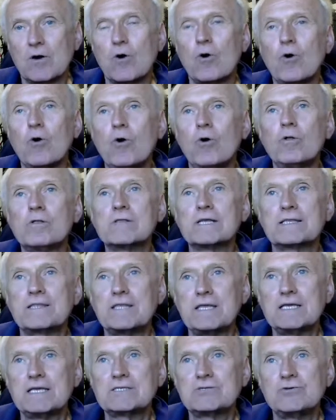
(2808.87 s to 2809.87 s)
all the
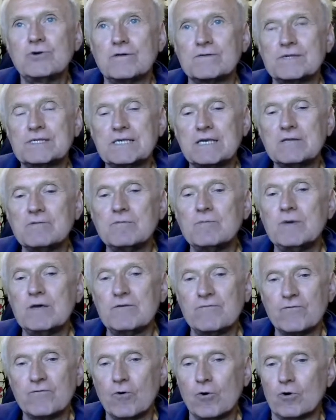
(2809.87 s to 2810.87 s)
things you have seen
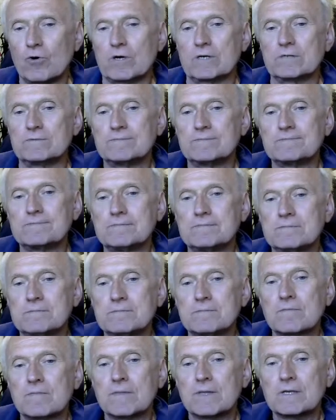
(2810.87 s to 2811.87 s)
before.
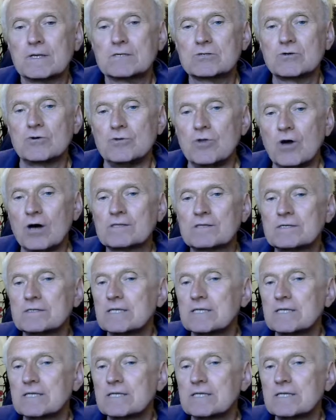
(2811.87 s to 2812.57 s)
So not